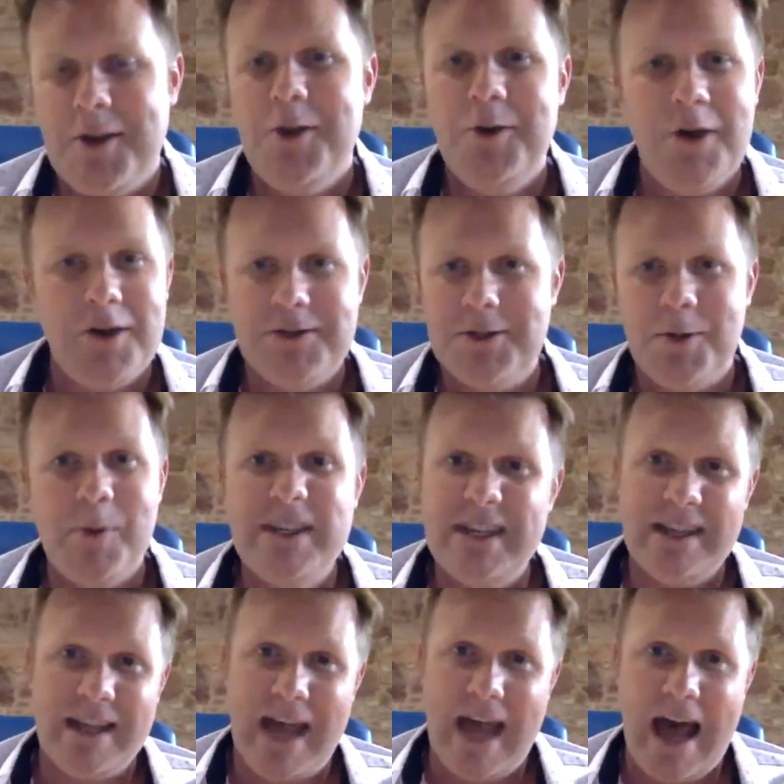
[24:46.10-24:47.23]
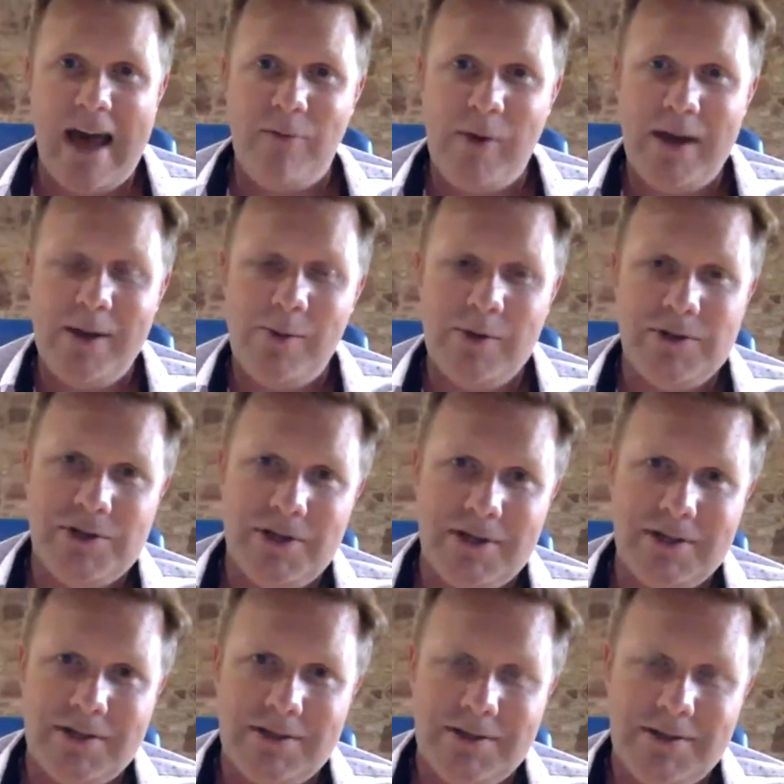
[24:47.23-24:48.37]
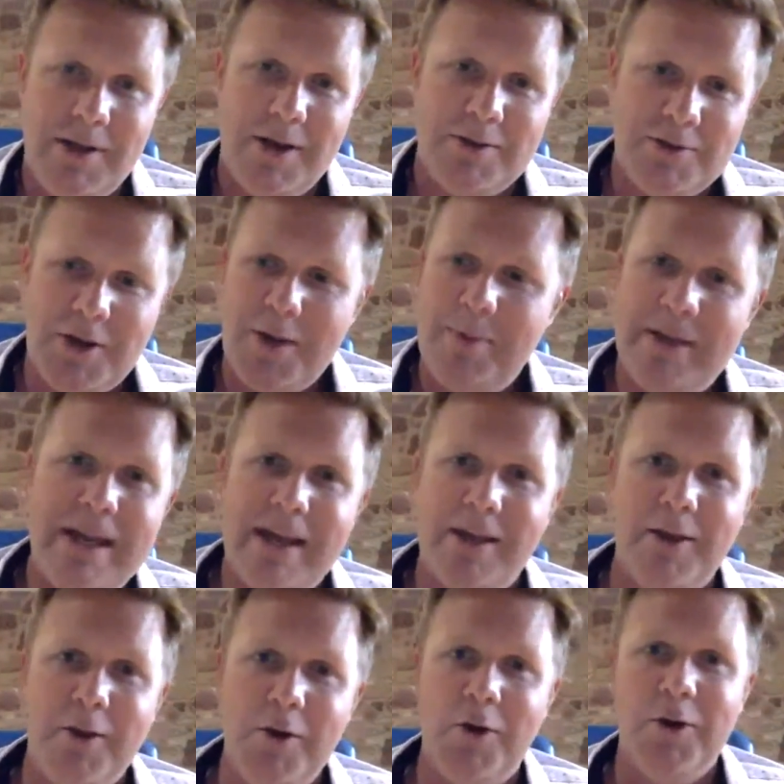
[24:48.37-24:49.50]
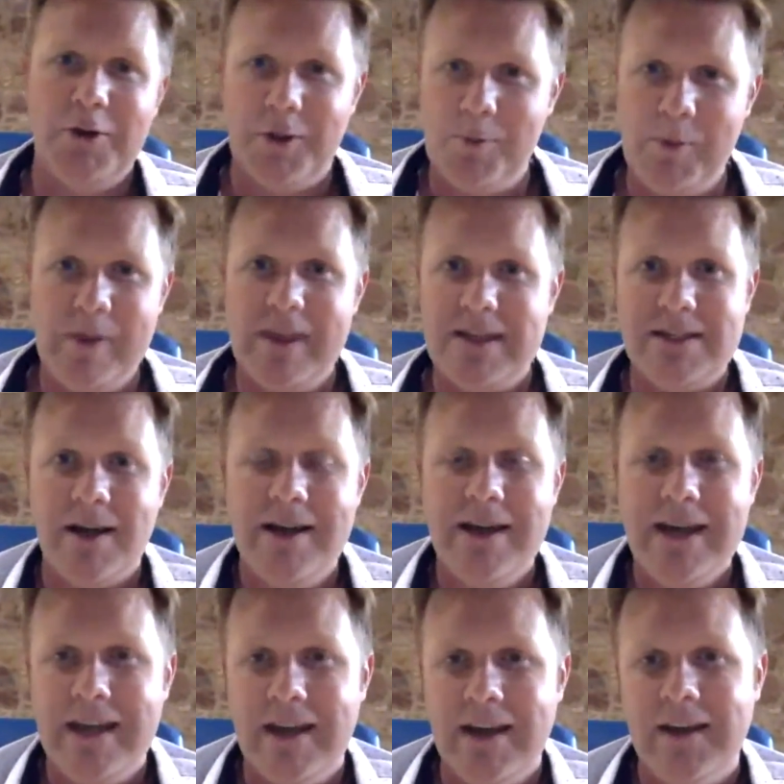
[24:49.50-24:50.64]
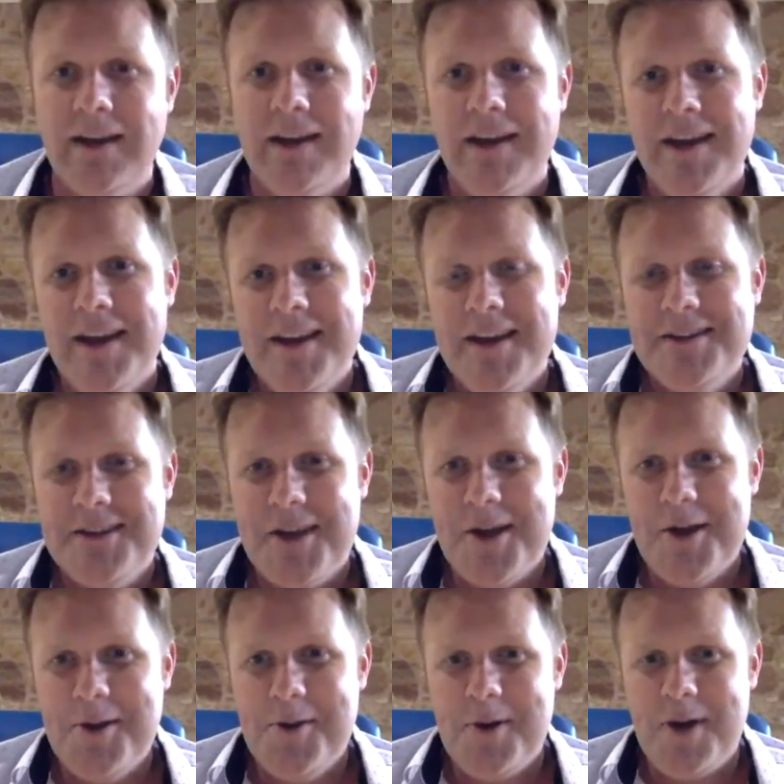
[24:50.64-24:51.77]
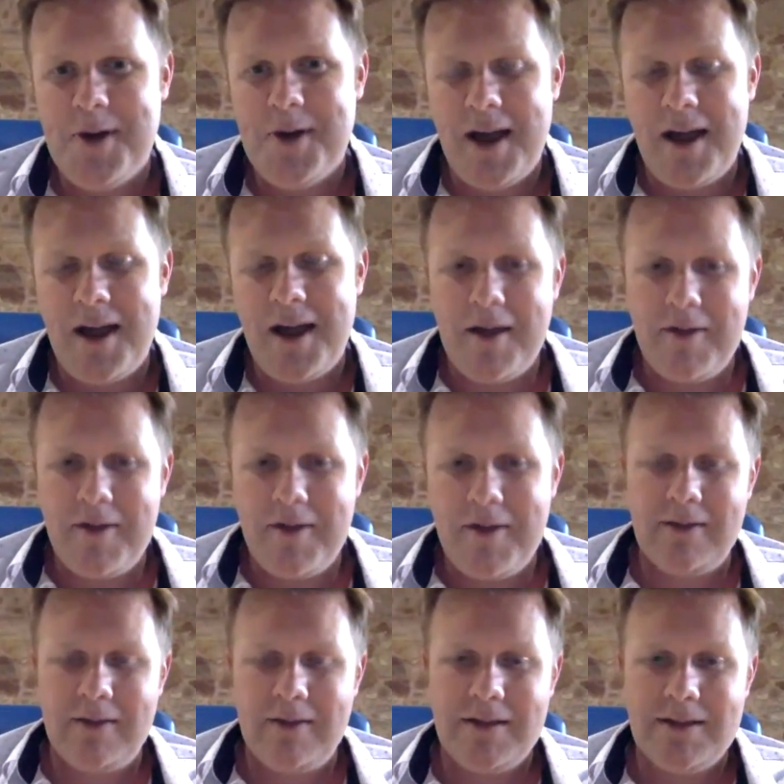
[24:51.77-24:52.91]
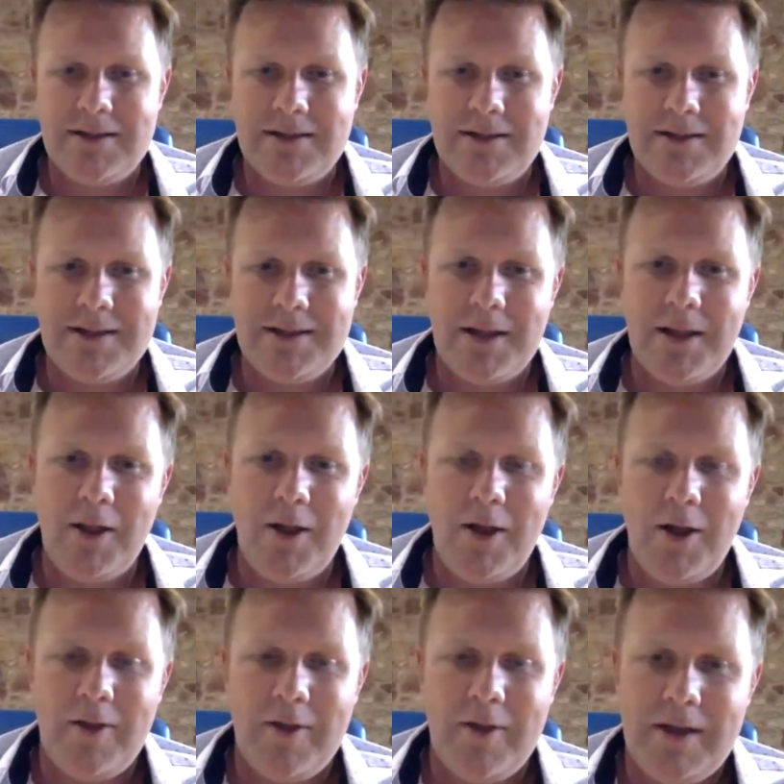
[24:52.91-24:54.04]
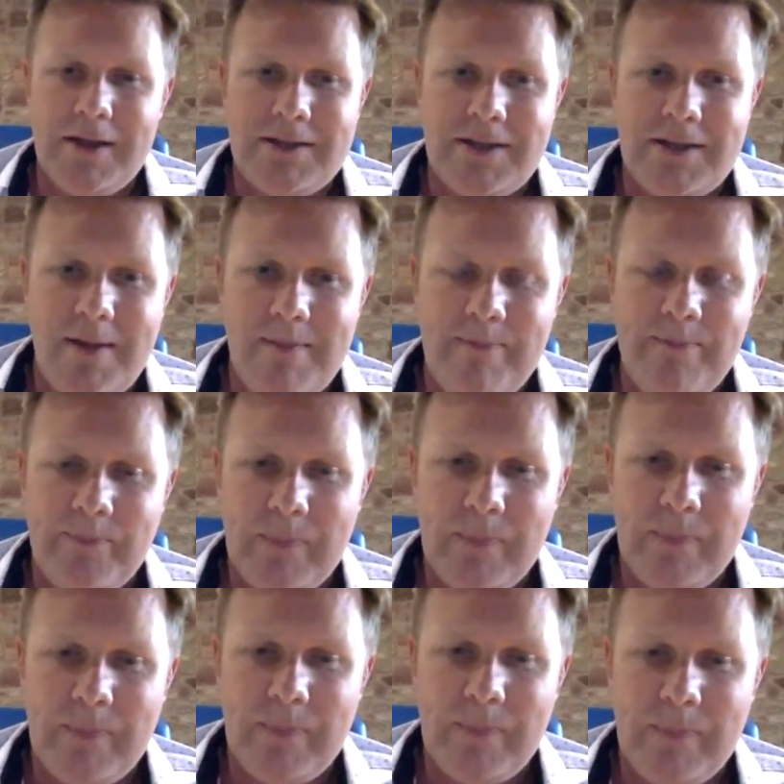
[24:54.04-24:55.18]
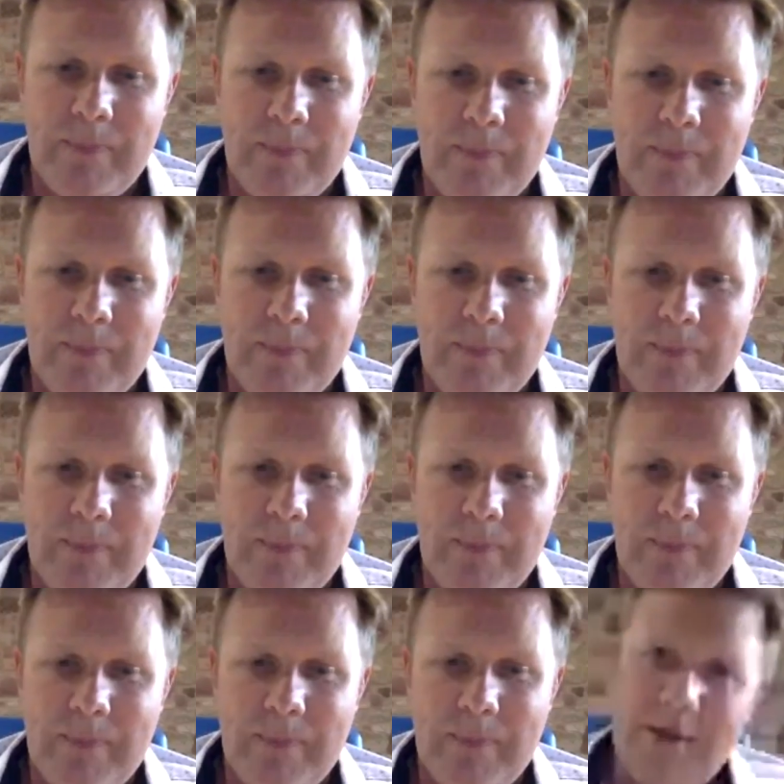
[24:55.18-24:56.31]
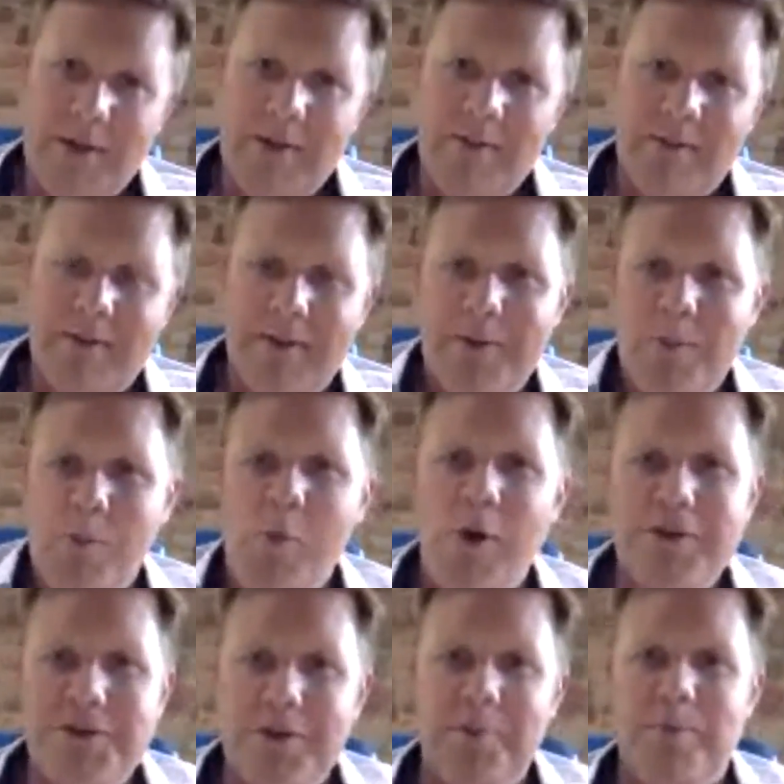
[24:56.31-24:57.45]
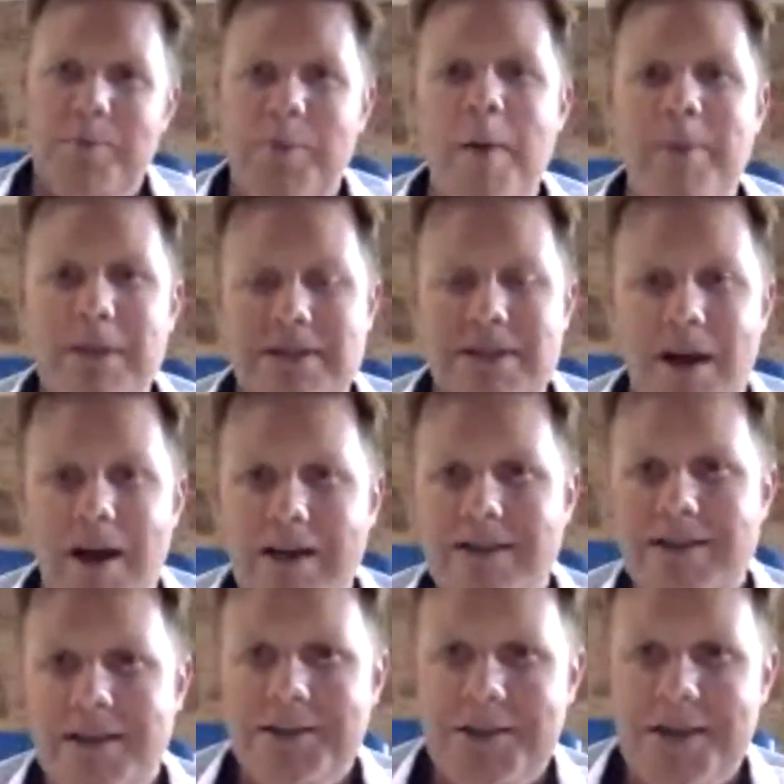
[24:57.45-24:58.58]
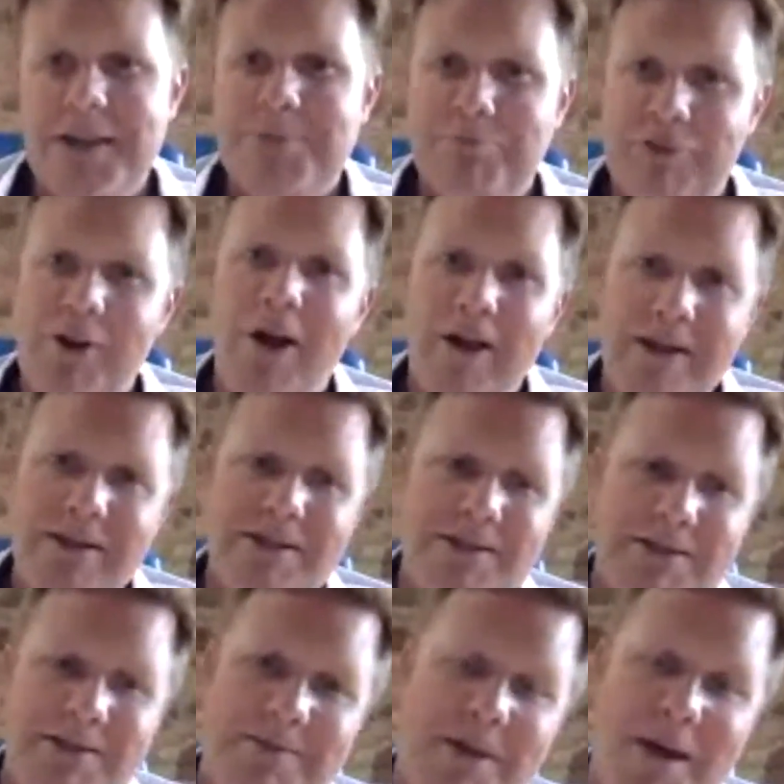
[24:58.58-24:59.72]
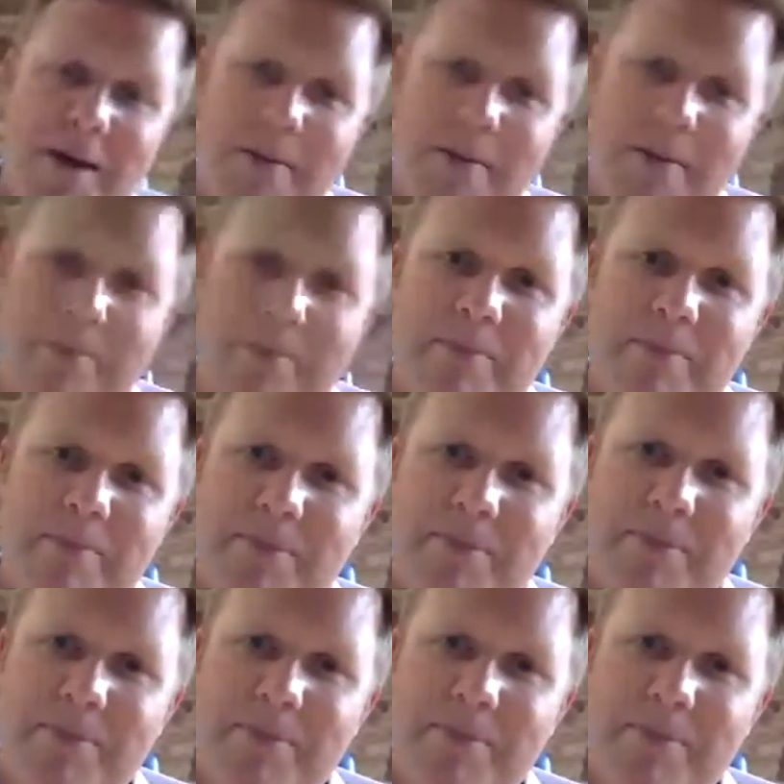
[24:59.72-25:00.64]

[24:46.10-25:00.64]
kudos that we didn't have when it was just, you know, Toby, Nick and Gordon with this idea. So I think there's a lot that that we got that wasn't publicized as prize giving,